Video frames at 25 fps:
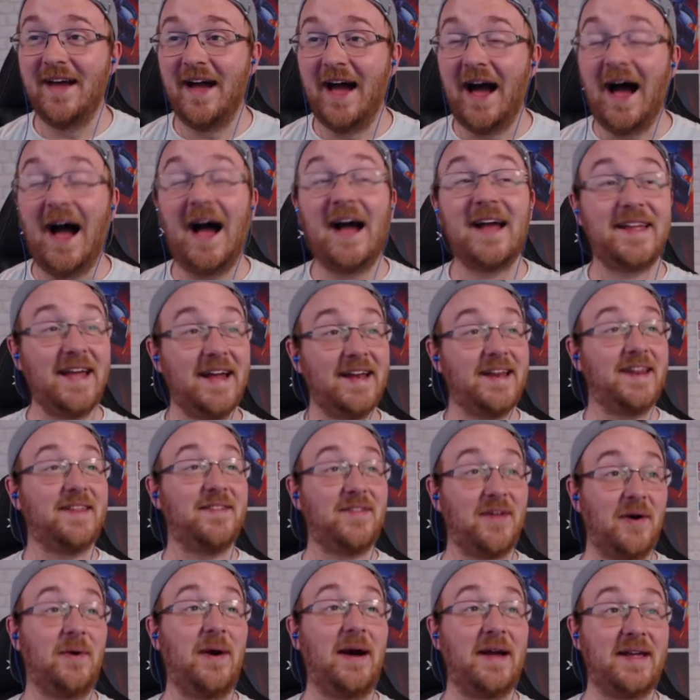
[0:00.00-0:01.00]
I get it
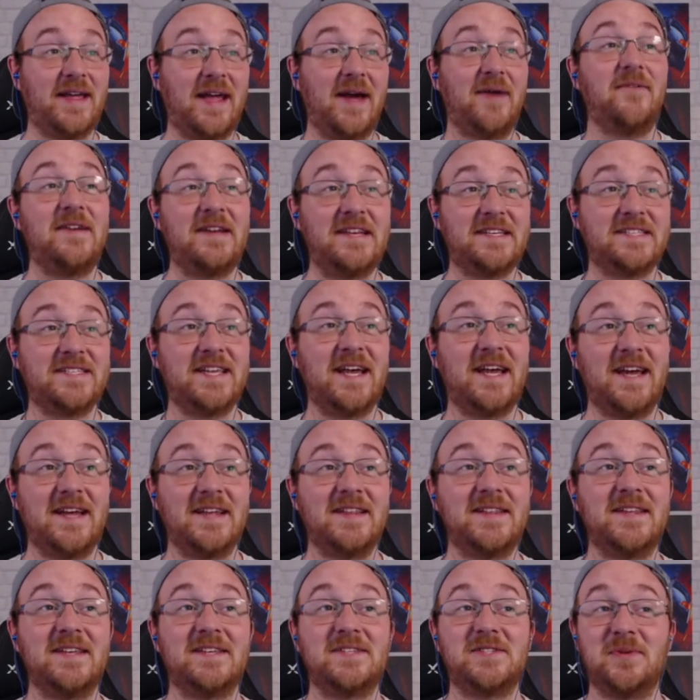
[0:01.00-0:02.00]
though. I get what you're saying.
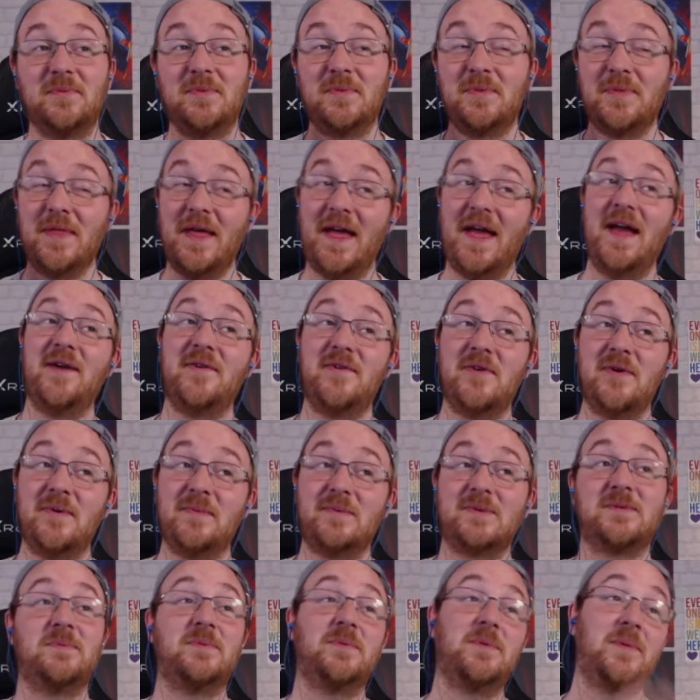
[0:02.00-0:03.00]
There's some with the hair up,
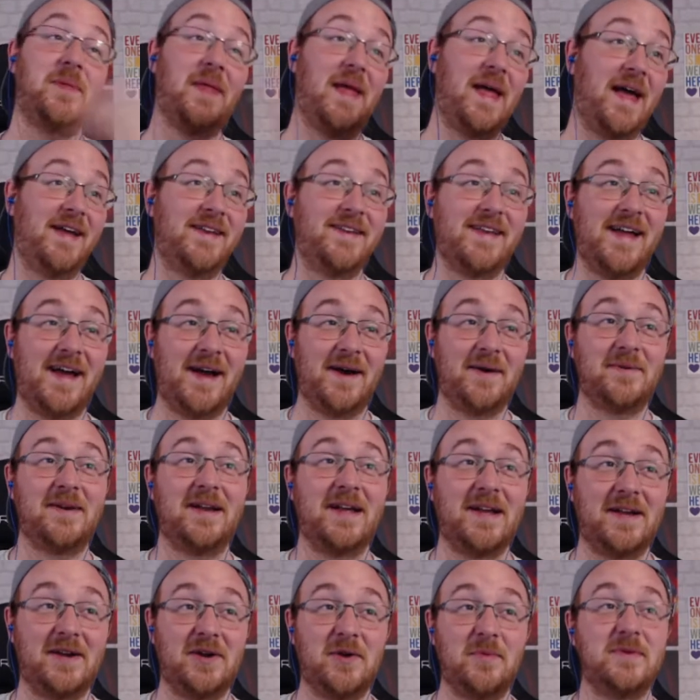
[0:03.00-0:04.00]
some with the hair down. It
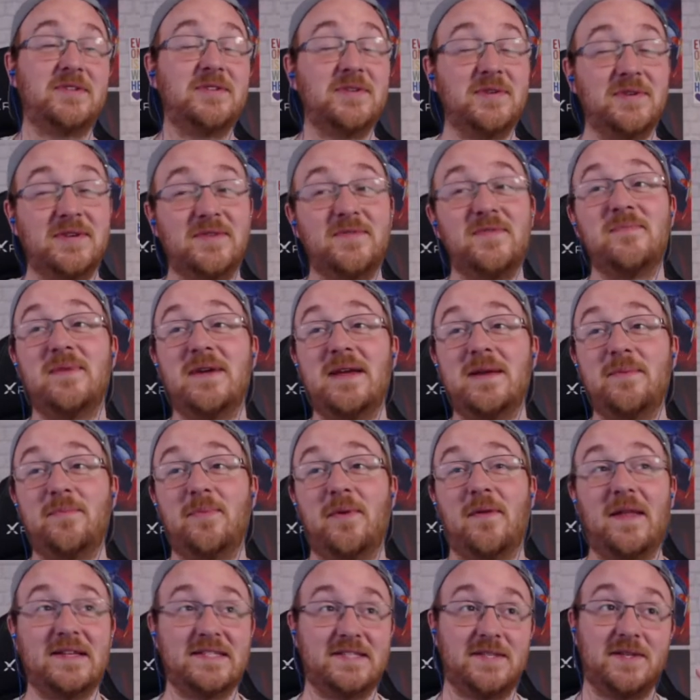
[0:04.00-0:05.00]
could be 2 different people.
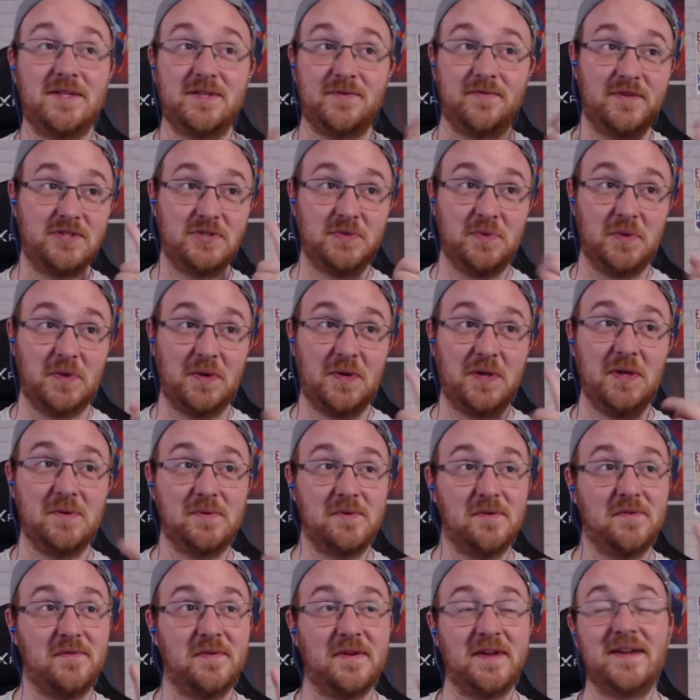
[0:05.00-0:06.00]
That's the visual clue
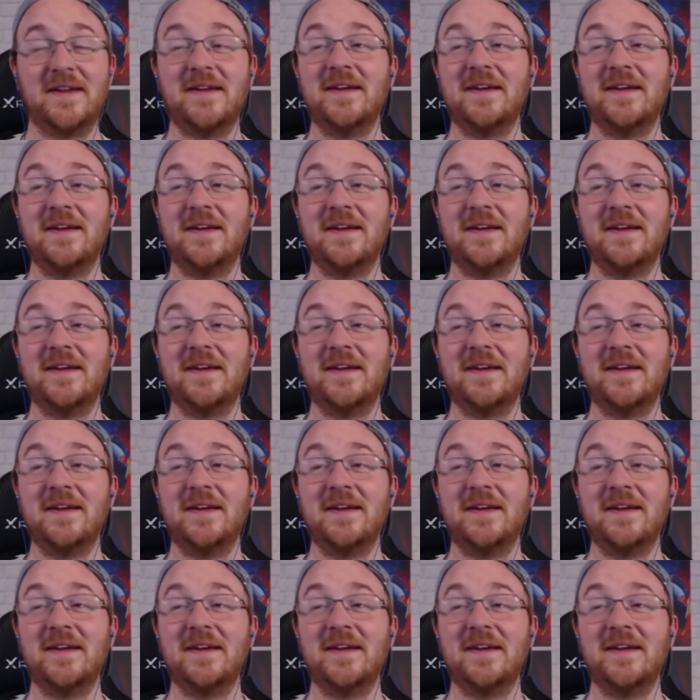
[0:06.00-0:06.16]
of it.